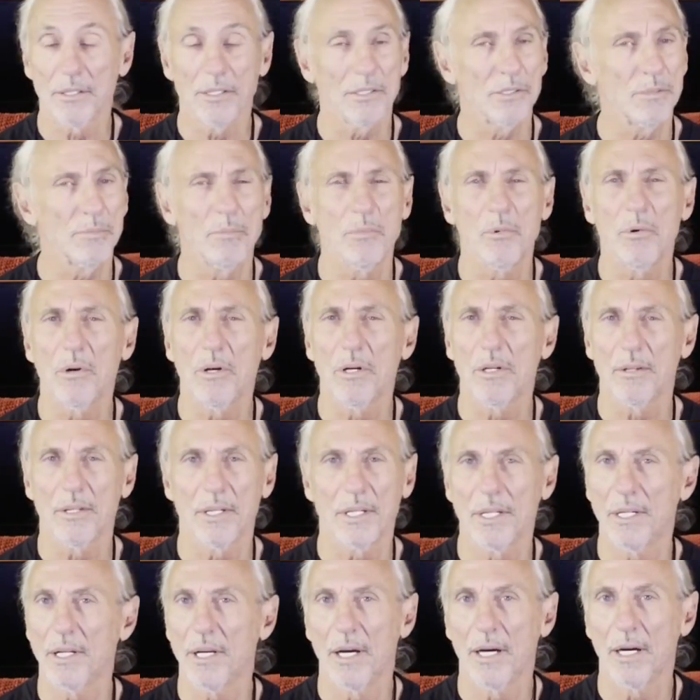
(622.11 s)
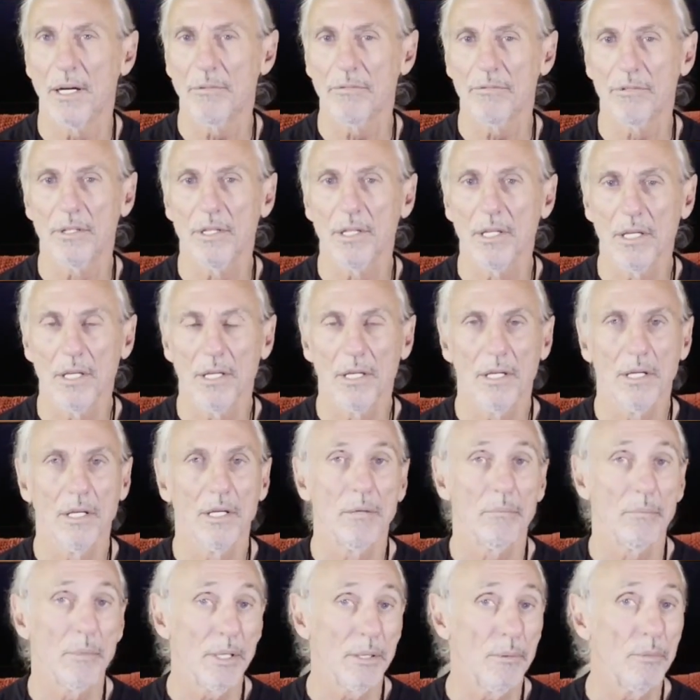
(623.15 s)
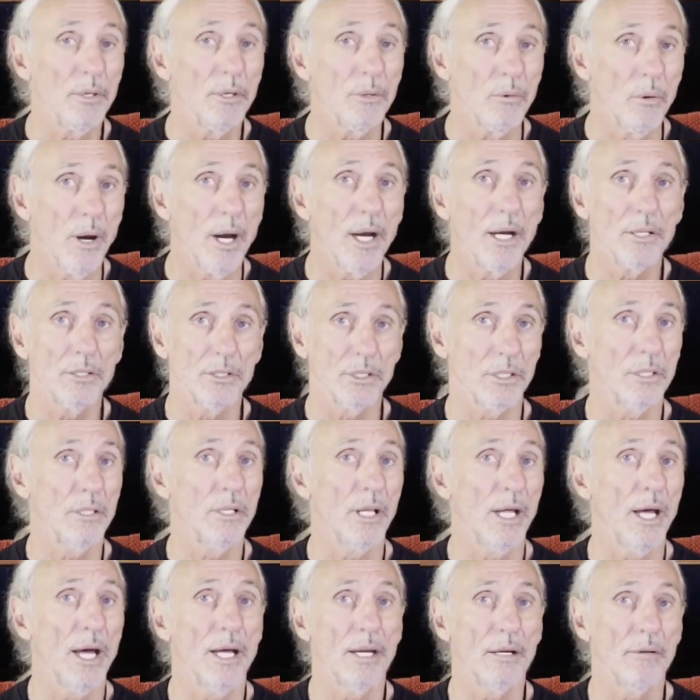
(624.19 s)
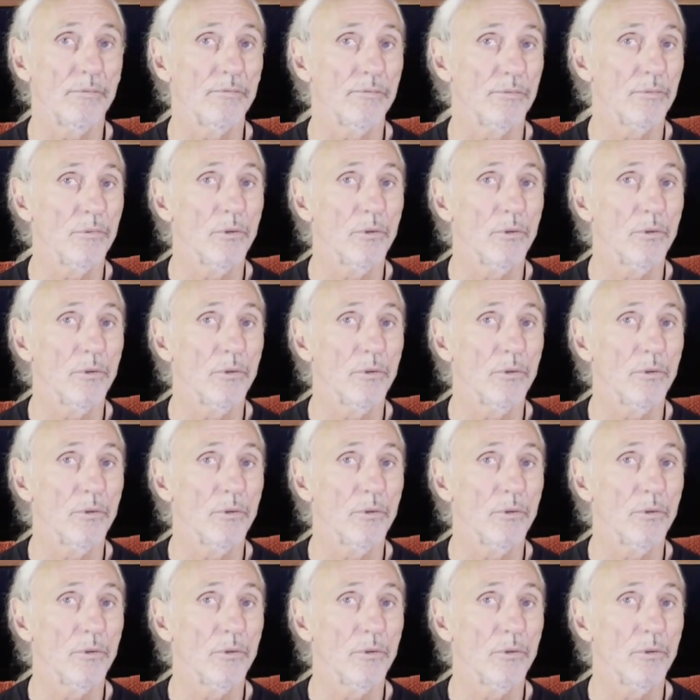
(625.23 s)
It's more than enough, but it requires a lot of